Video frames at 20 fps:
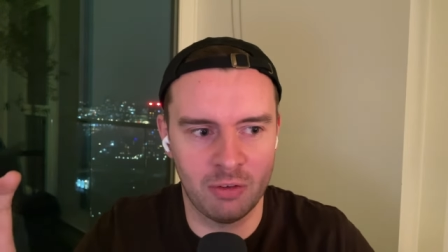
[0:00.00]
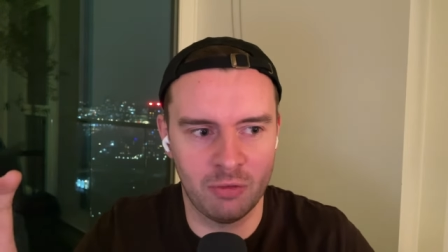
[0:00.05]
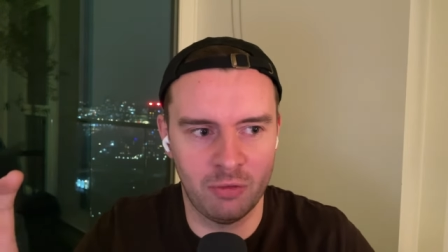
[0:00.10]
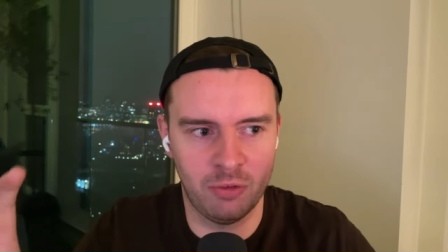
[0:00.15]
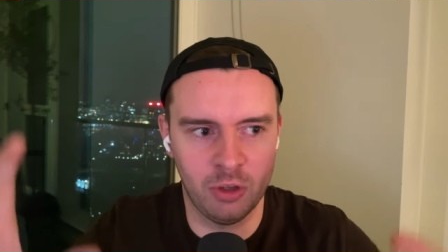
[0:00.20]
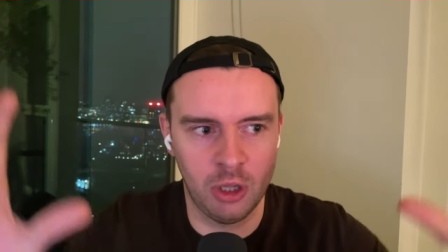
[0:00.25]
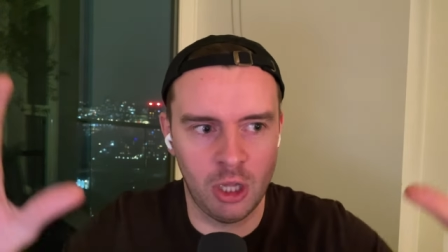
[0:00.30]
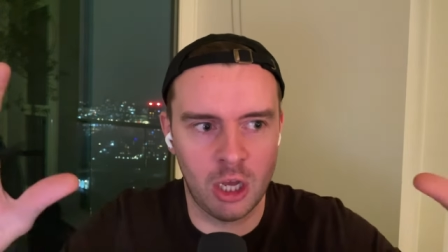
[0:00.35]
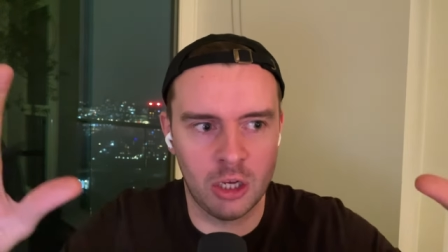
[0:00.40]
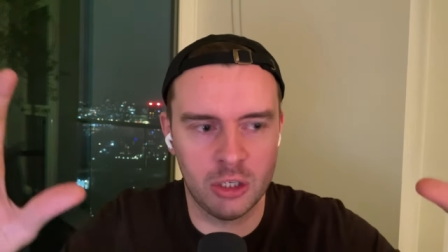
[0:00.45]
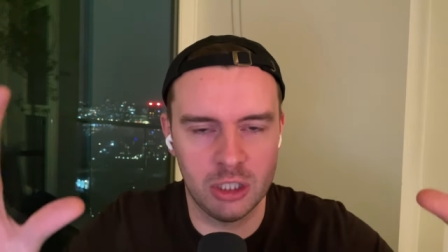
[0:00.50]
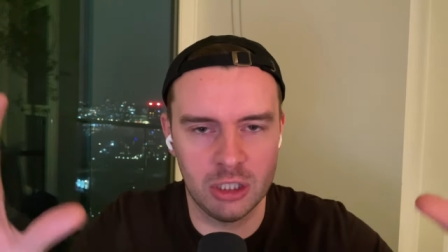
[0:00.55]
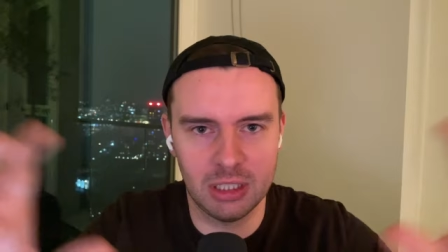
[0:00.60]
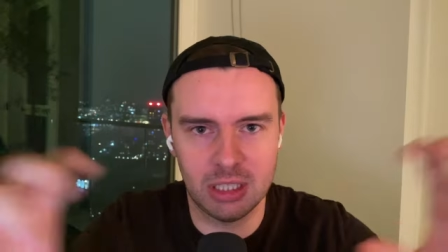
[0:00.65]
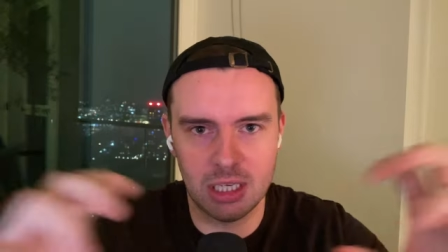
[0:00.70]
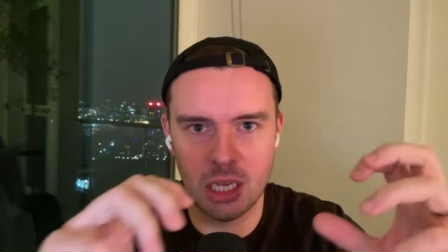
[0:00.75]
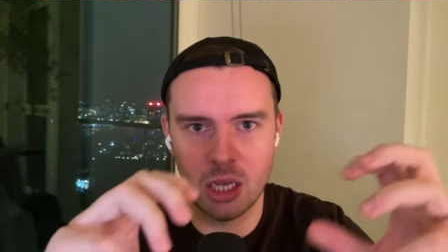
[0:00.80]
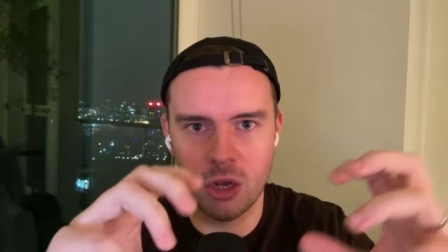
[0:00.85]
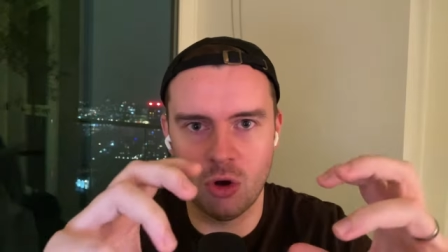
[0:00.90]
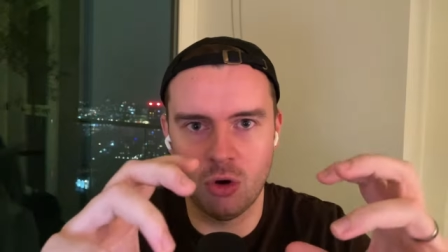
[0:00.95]

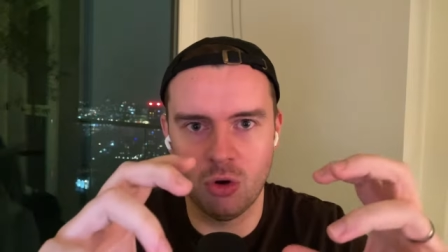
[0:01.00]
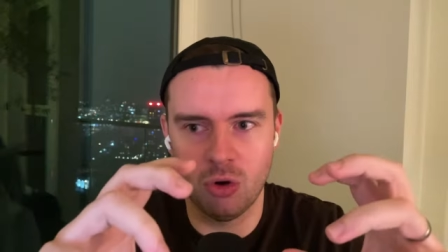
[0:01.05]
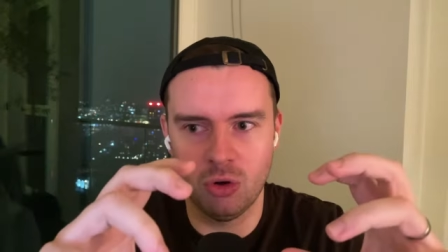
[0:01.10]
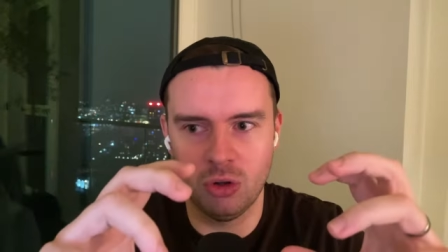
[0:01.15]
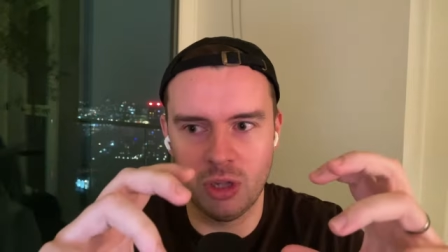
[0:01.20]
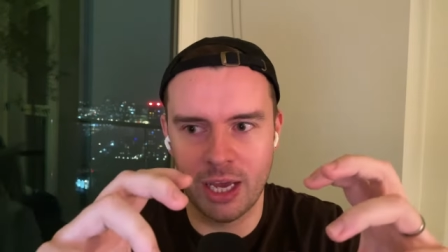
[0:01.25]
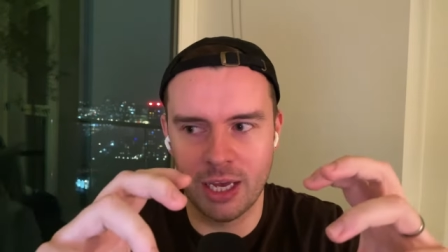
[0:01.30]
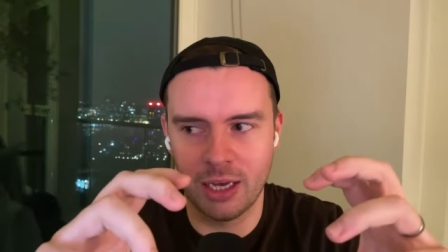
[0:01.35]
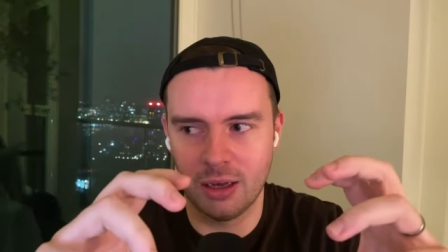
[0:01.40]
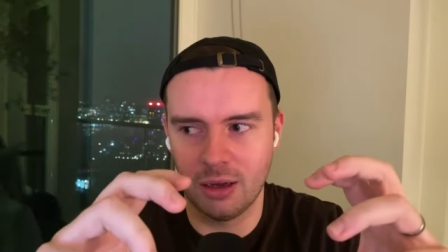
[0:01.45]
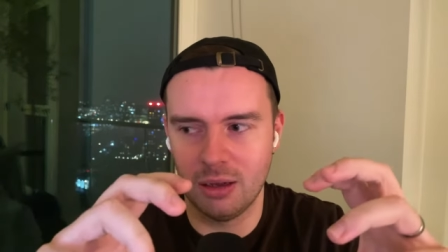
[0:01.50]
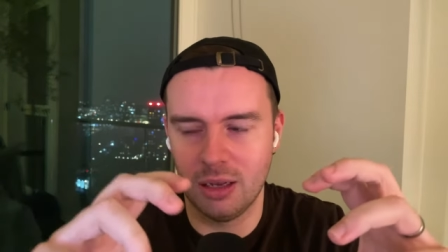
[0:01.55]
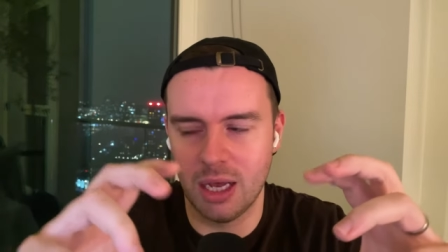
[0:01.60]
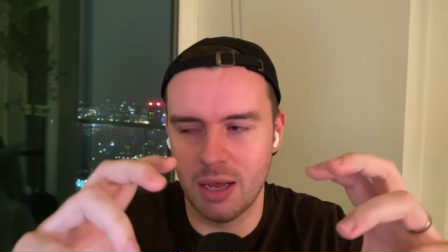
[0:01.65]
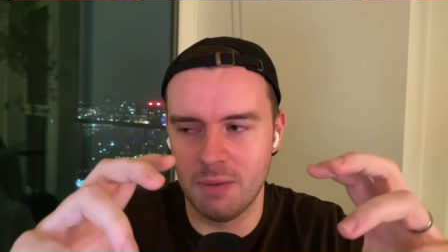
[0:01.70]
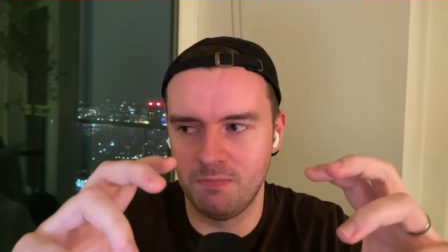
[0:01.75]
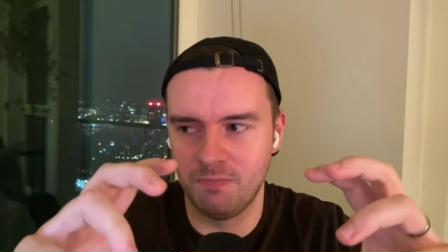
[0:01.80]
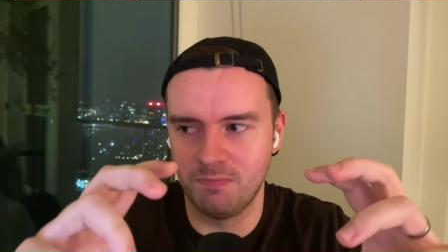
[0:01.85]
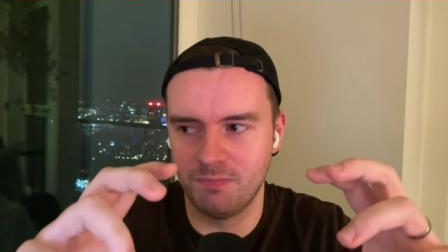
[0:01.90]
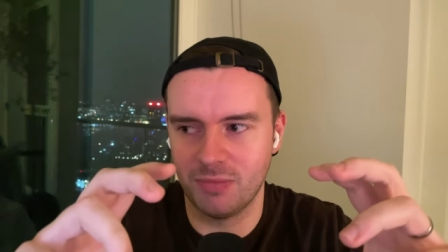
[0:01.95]
velocity or like
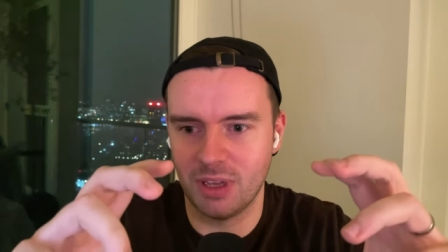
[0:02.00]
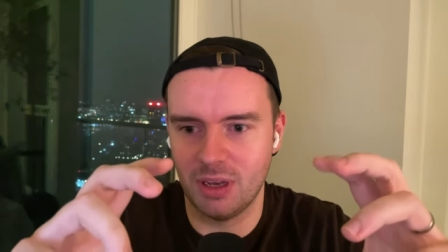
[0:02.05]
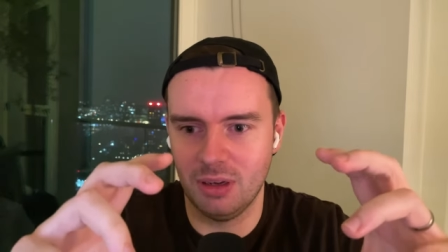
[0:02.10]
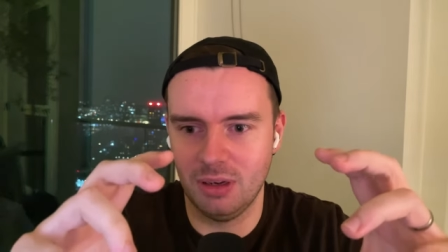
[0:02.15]
um,